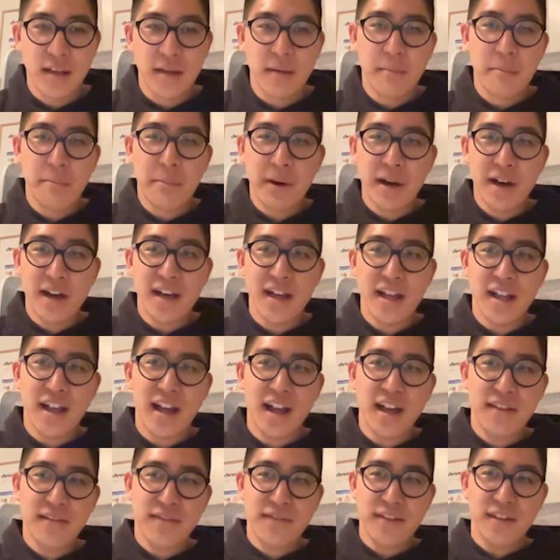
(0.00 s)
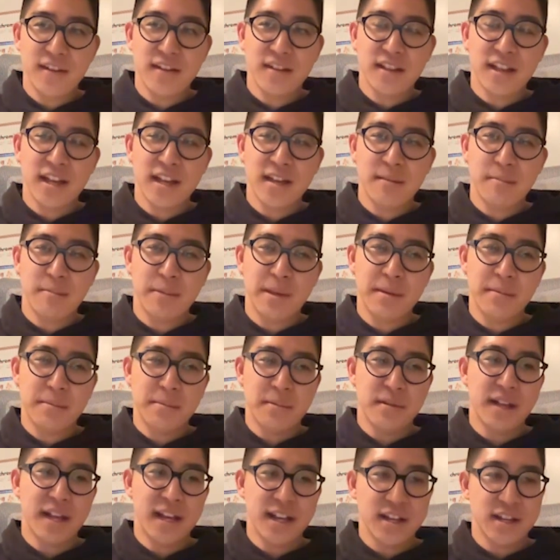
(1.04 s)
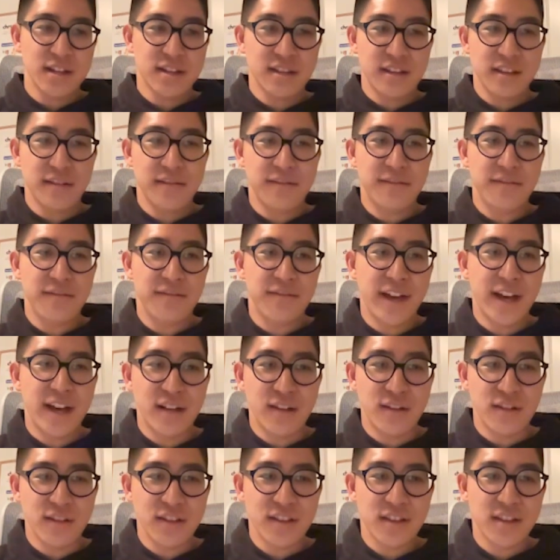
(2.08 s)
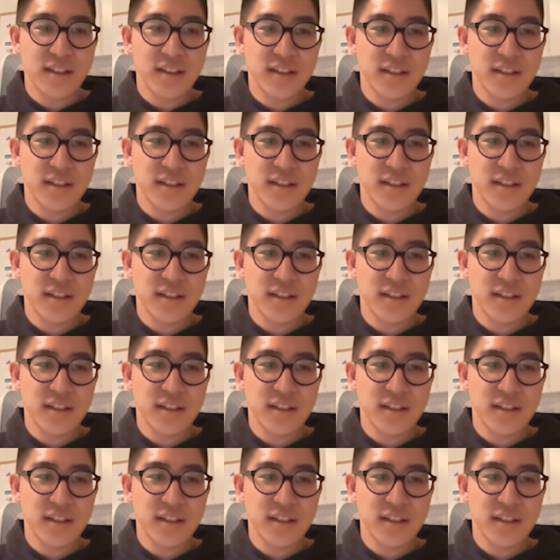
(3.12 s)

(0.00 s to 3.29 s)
but I feel like people actually felt